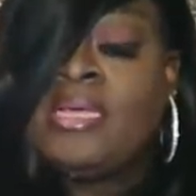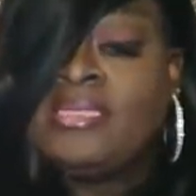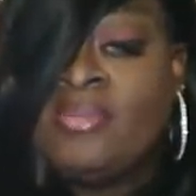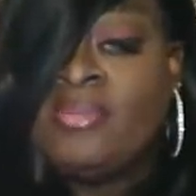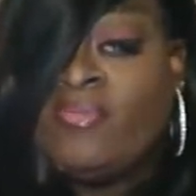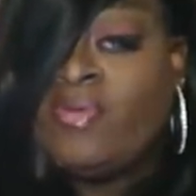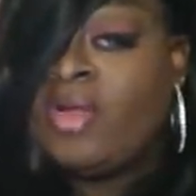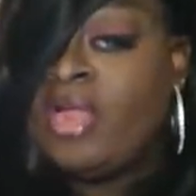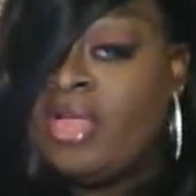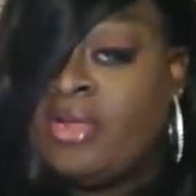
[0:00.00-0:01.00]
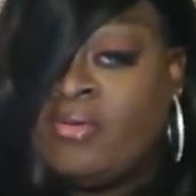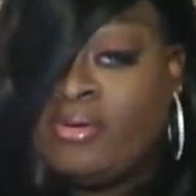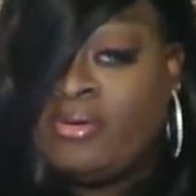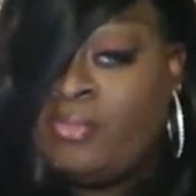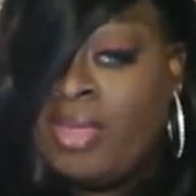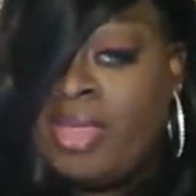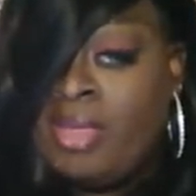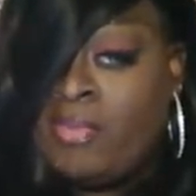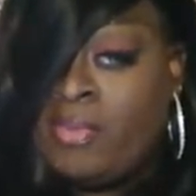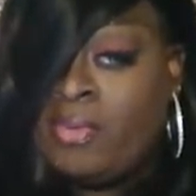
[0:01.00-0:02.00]
some of our ignorant little
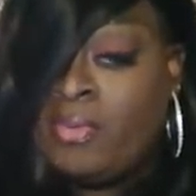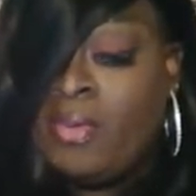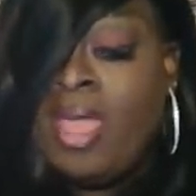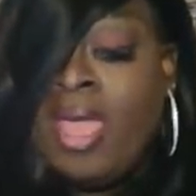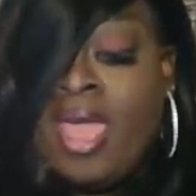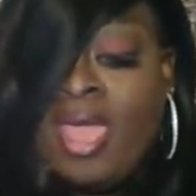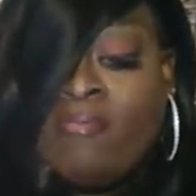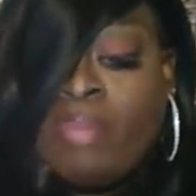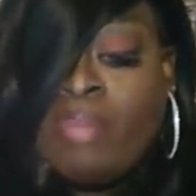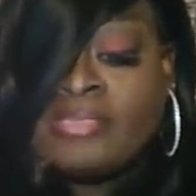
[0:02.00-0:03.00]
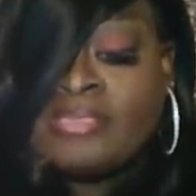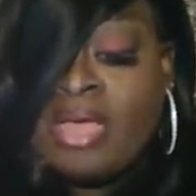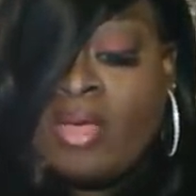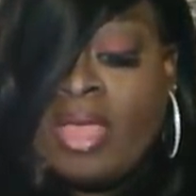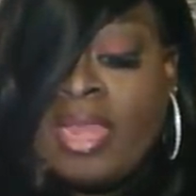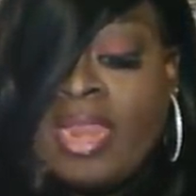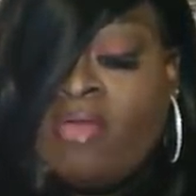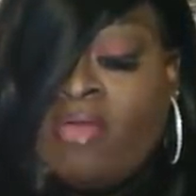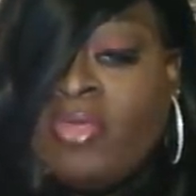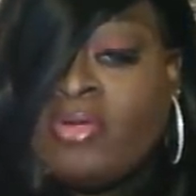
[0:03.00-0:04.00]
people have bust out and
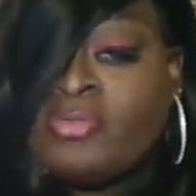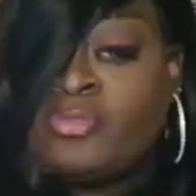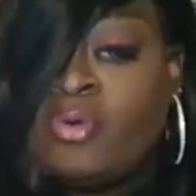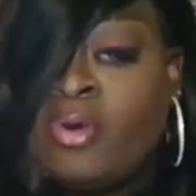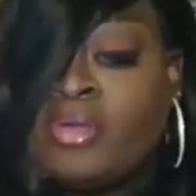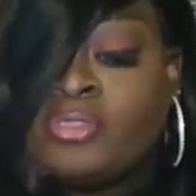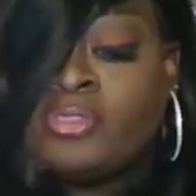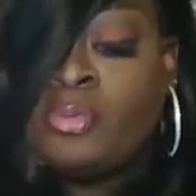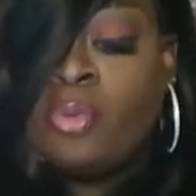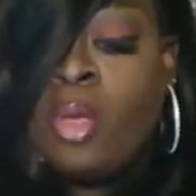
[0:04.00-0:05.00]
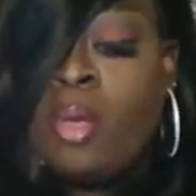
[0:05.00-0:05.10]
now they're starting to